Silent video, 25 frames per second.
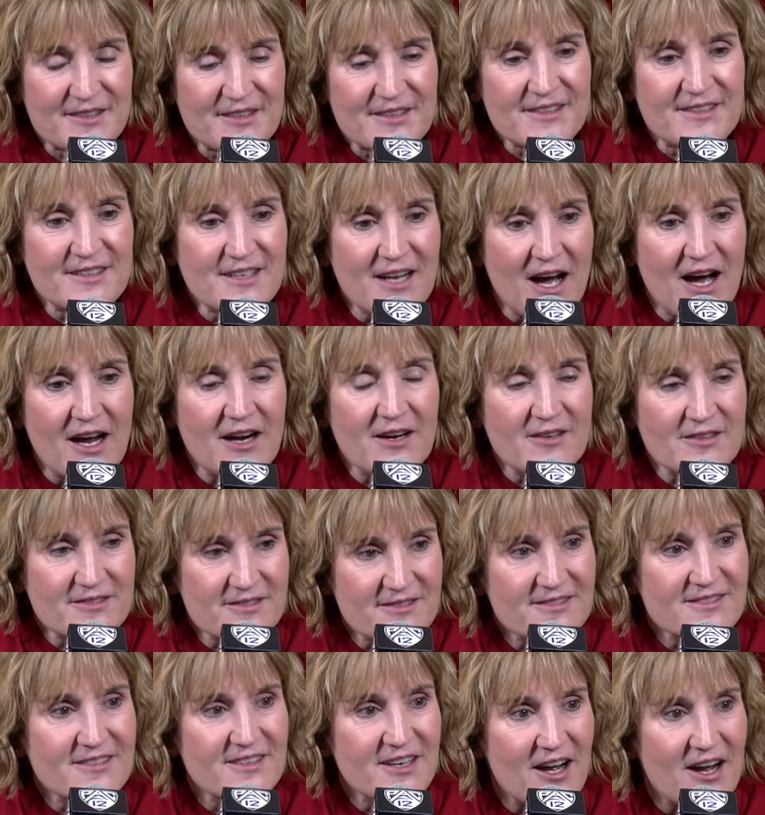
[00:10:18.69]
not
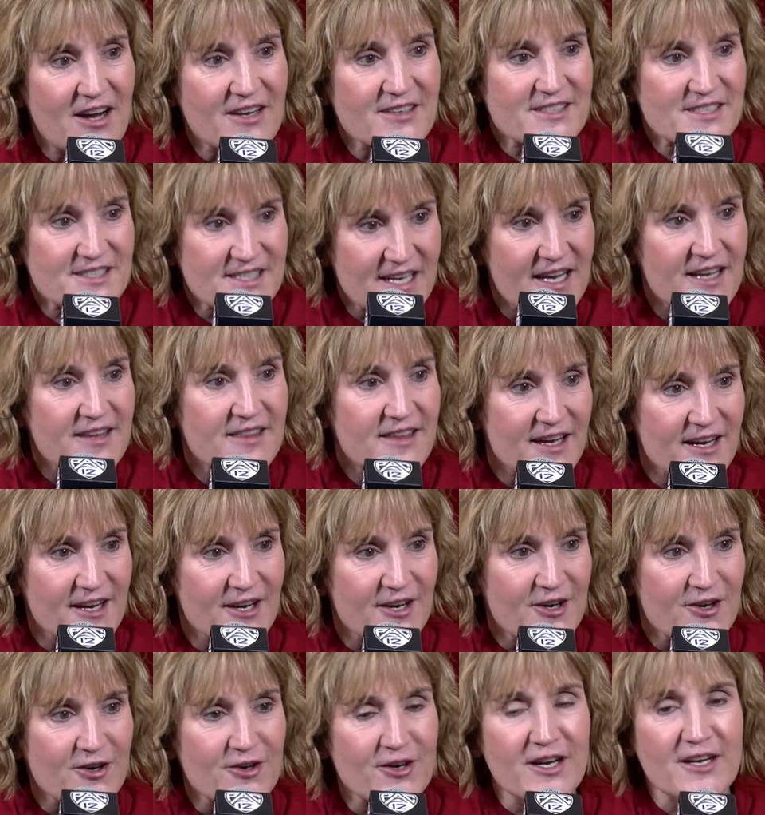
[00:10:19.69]
not stay
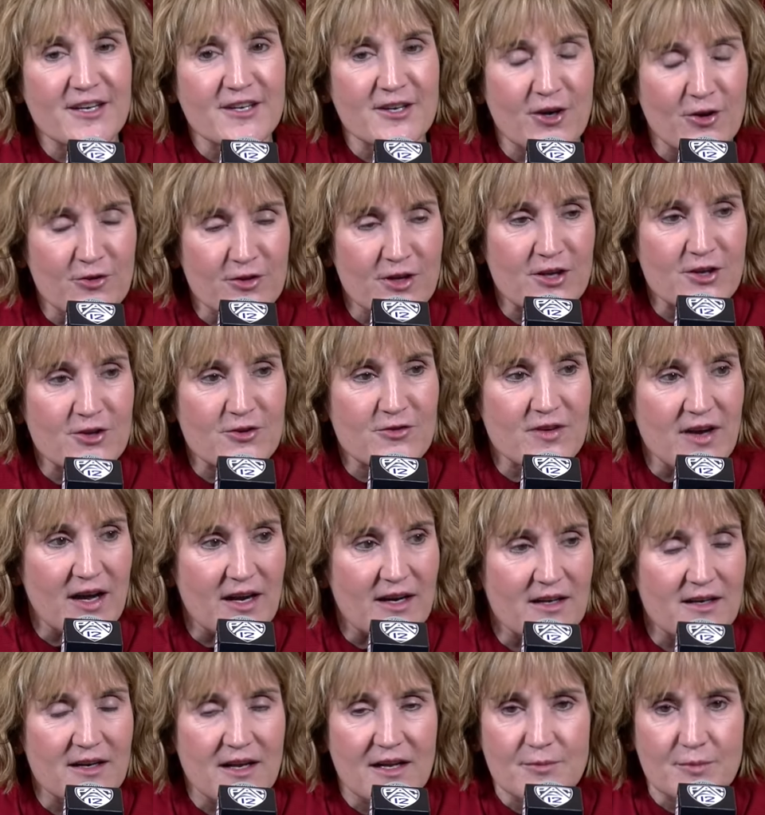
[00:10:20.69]
there and know that you've
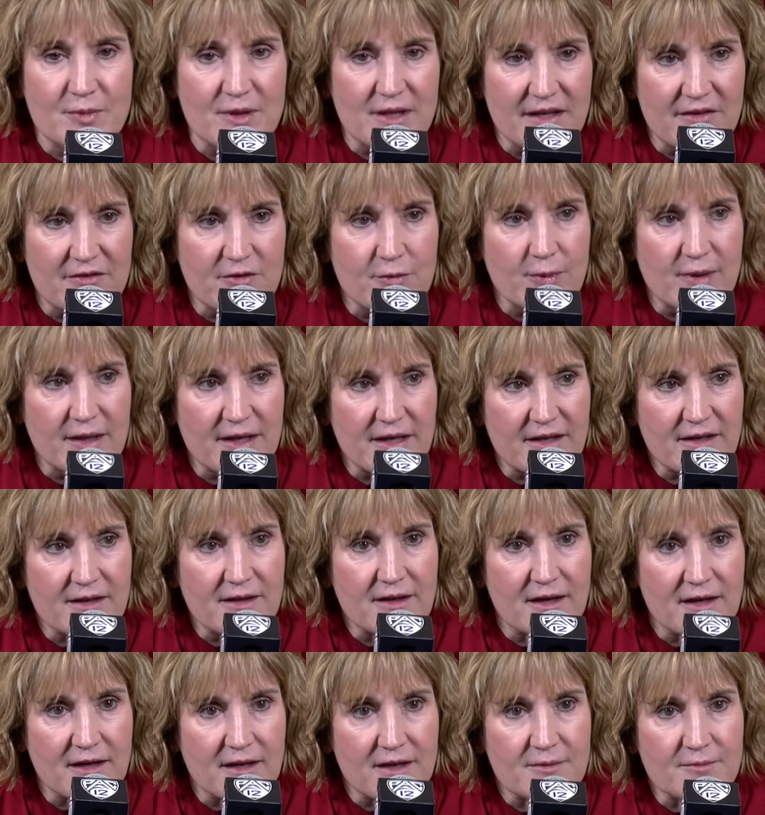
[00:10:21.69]
got an unbelievably
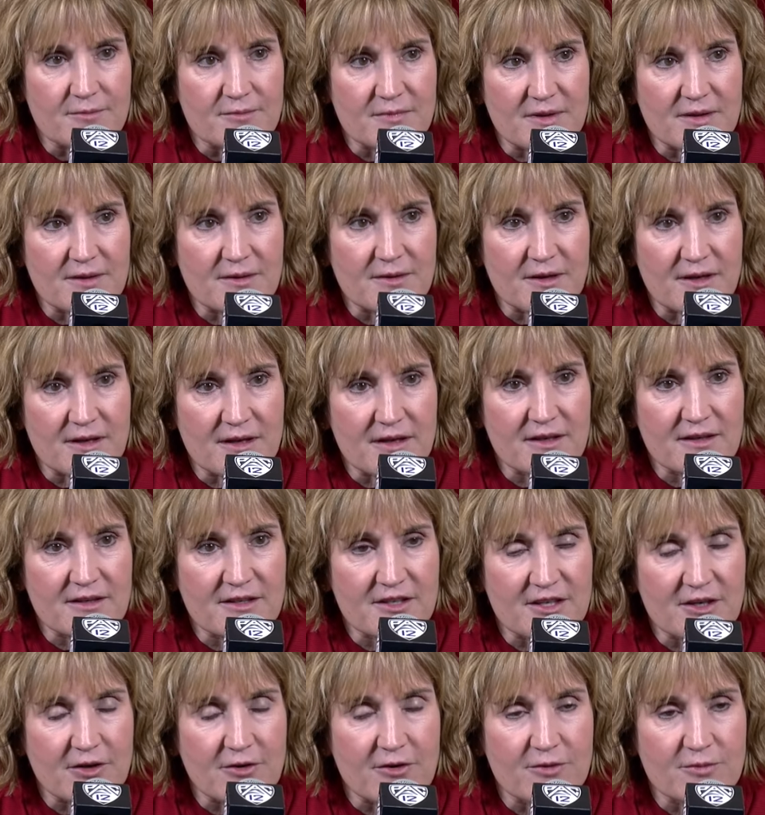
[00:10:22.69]
um,
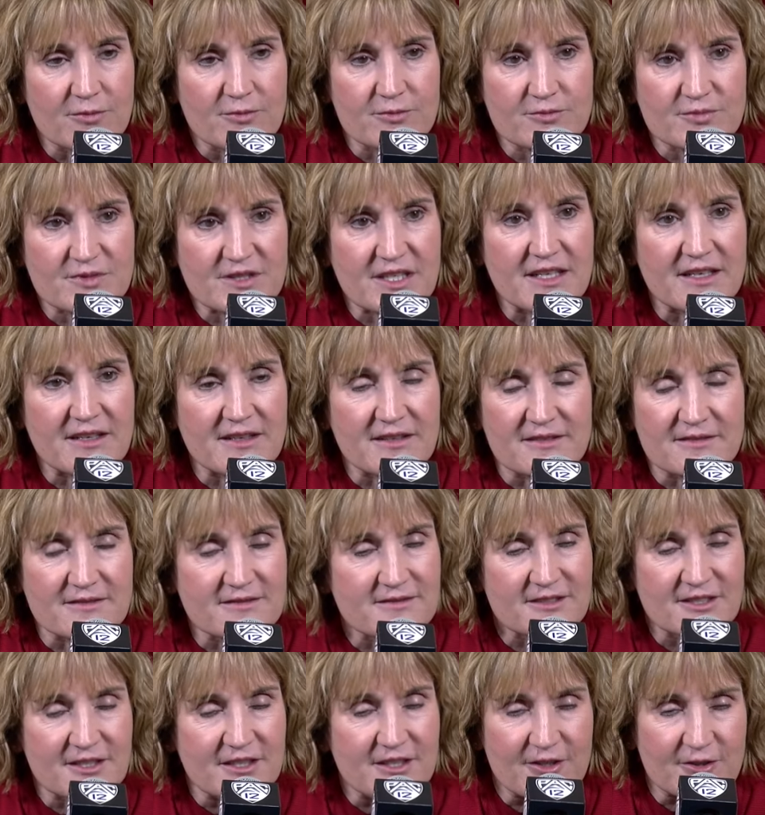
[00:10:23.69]
you know,
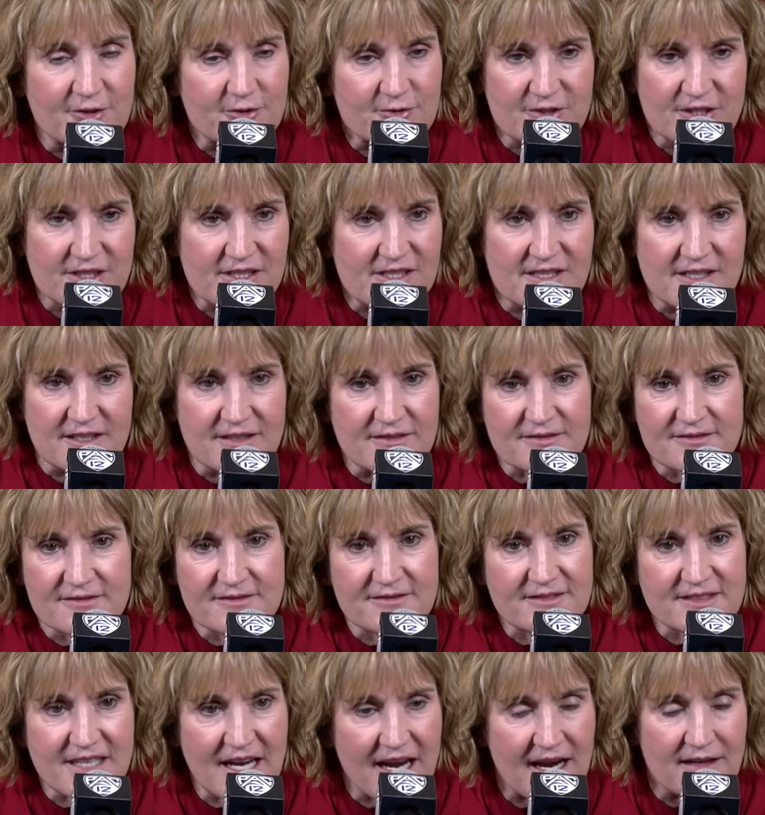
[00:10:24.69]
you know, just a
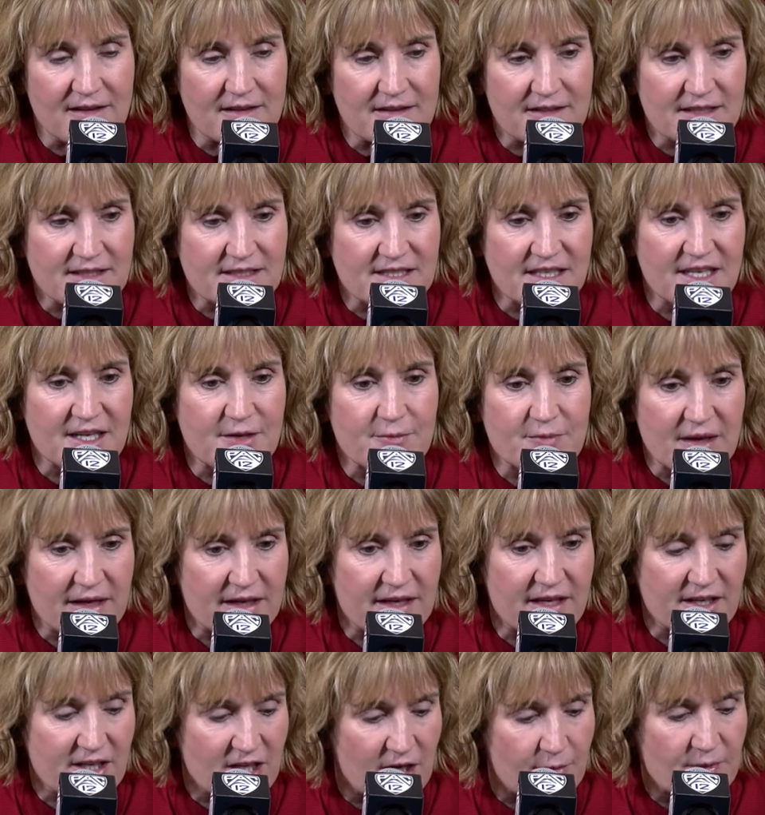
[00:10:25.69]
talented team that
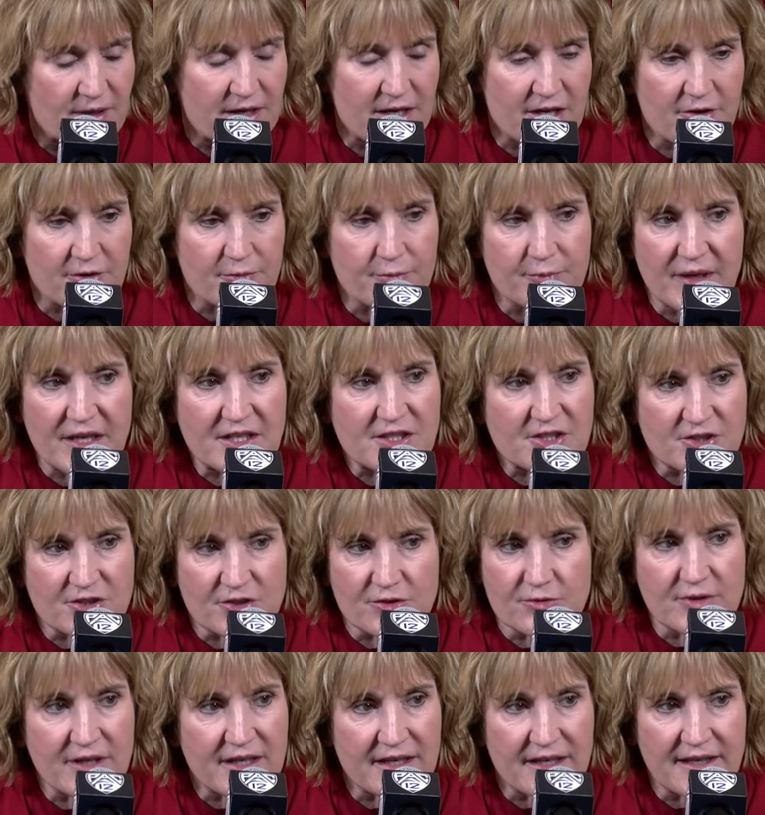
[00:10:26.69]
can come in here and beat
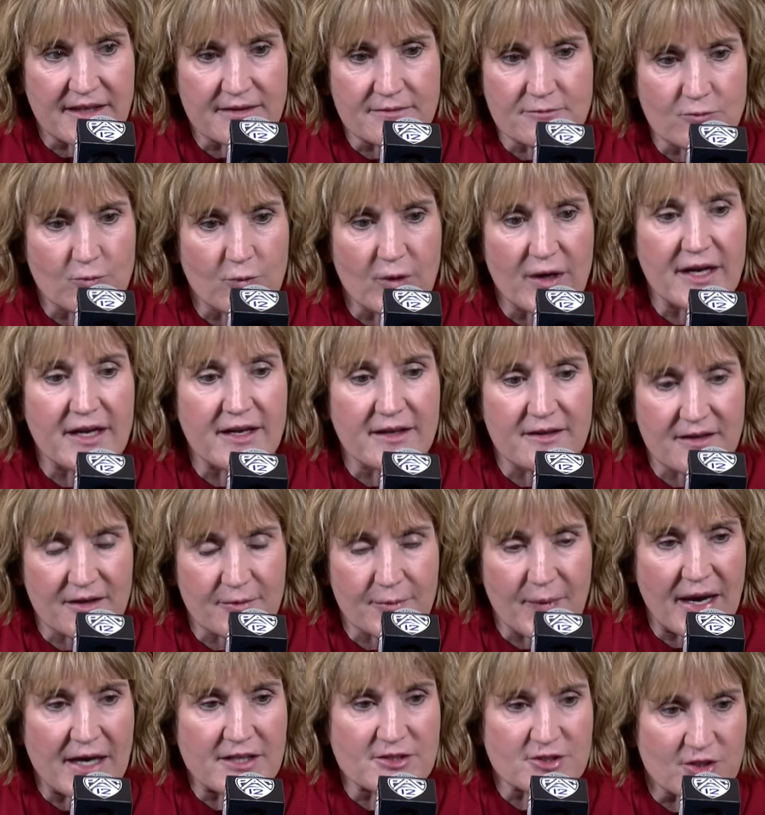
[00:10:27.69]
you any way
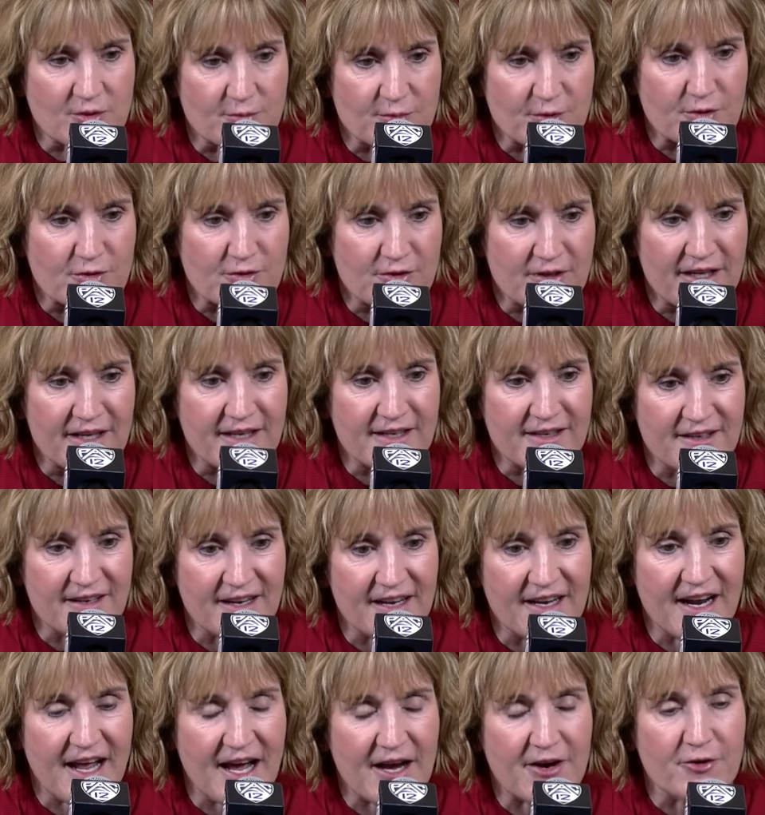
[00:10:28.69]
imaginable. And
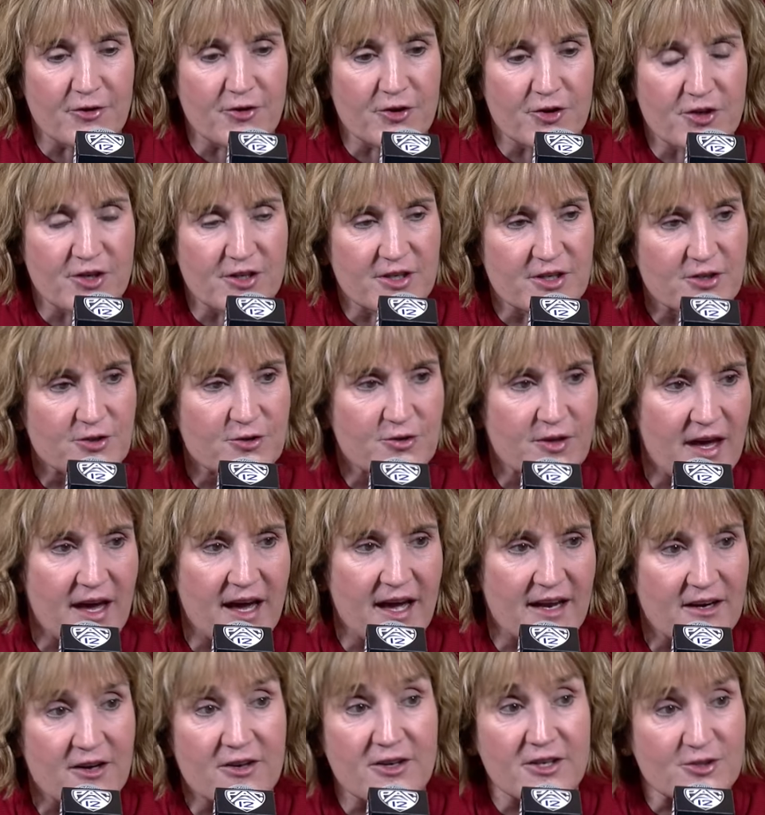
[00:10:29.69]
and how are you going to do
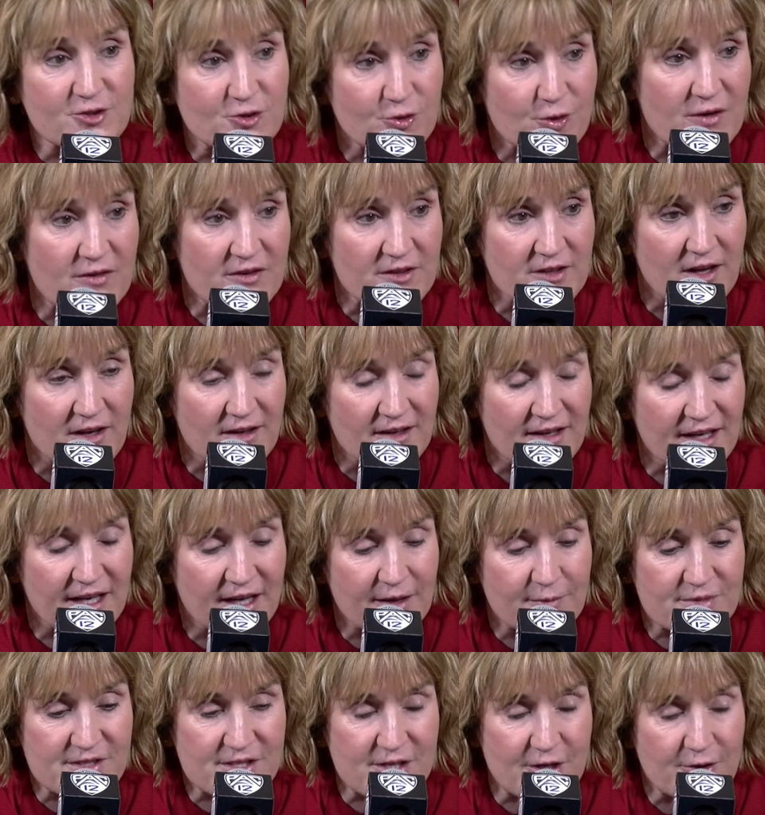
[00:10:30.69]
that on a 12 o'clock
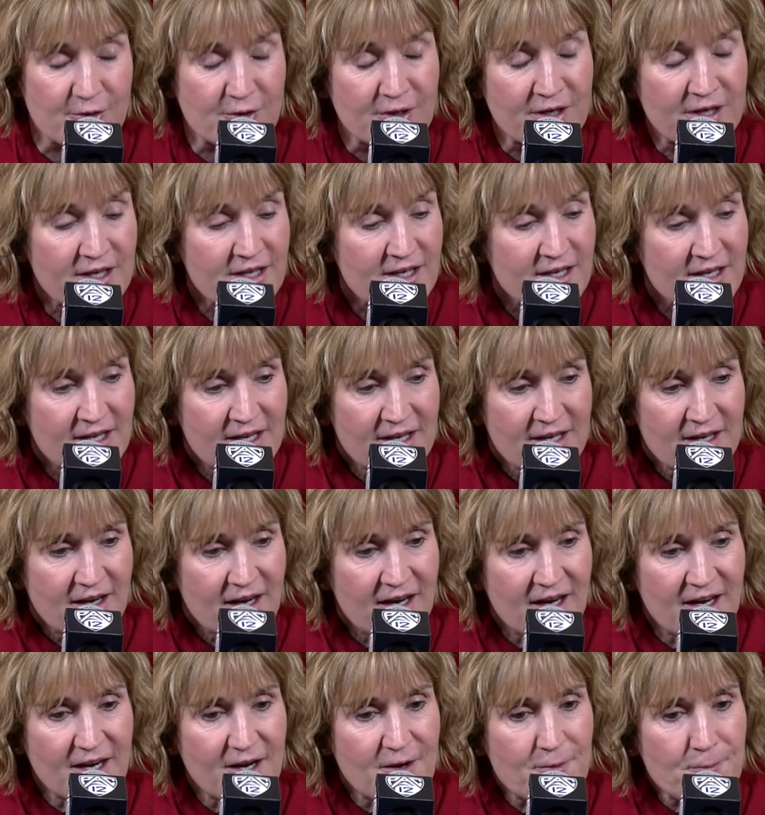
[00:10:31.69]
game? So.
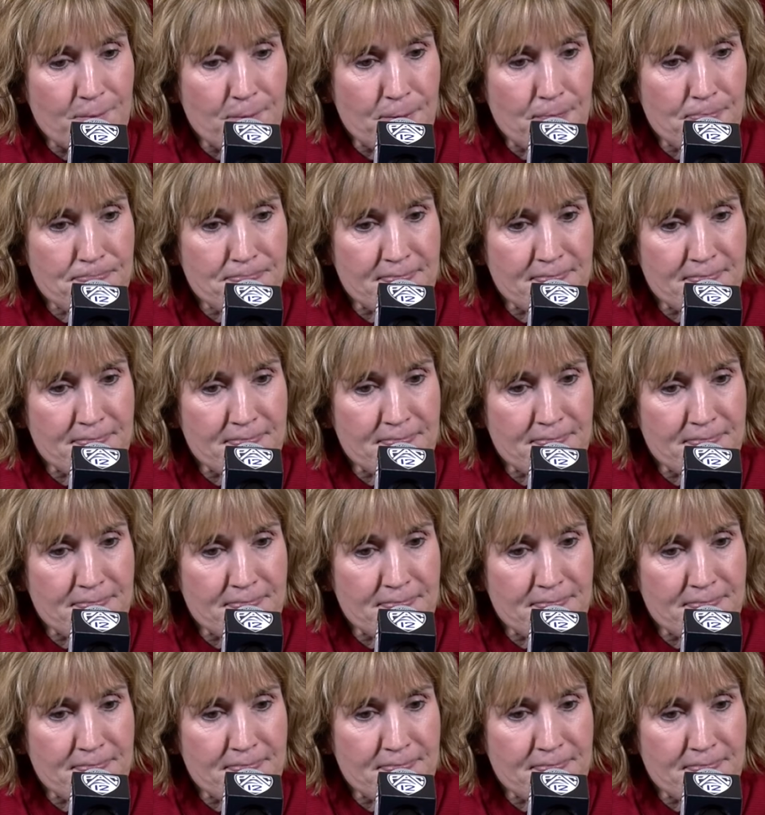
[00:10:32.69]
Um,